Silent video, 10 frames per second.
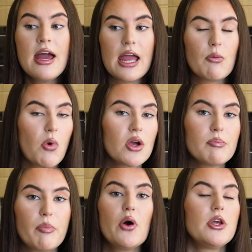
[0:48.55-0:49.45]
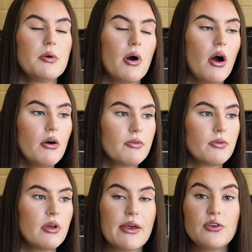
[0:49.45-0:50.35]
It won't put you off
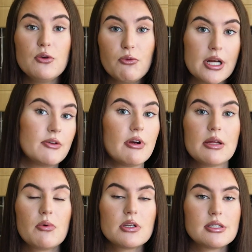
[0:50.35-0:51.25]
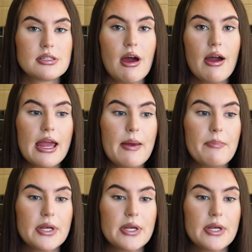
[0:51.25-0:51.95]
if you really want to start it,